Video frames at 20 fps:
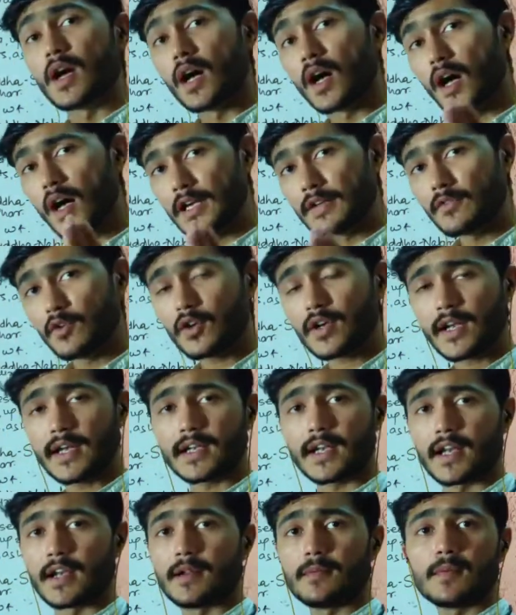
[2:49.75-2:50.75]

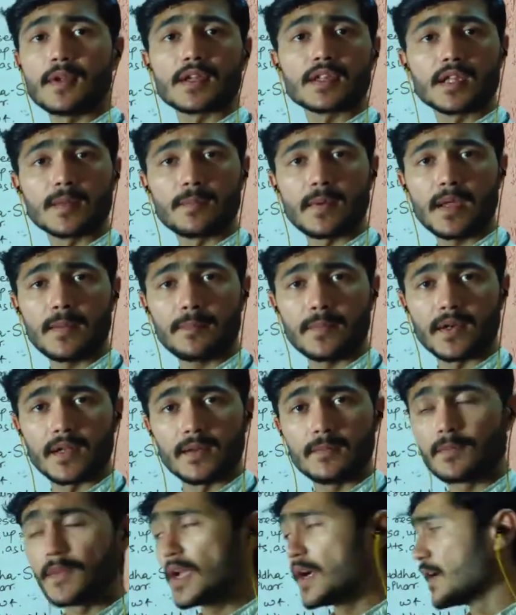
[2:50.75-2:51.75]
advocated the people